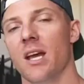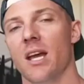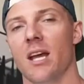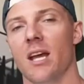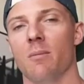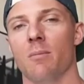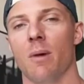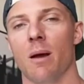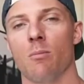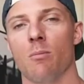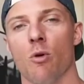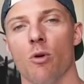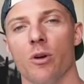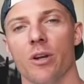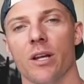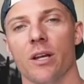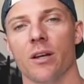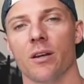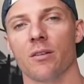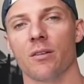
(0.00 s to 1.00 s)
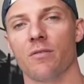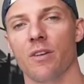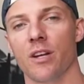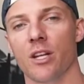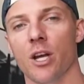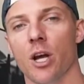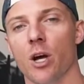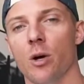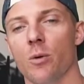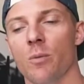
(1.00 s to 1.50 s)
in my morning
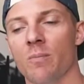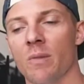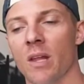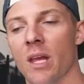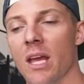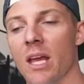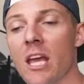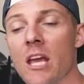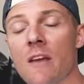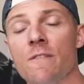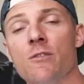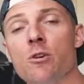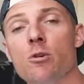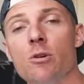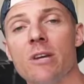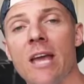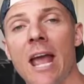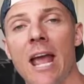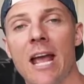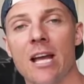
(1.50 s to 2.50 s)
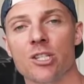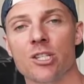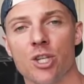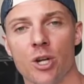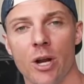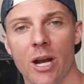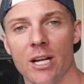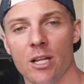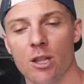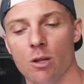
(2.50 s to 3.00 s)
video. If you can
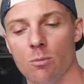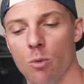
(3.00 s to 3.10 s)
train in the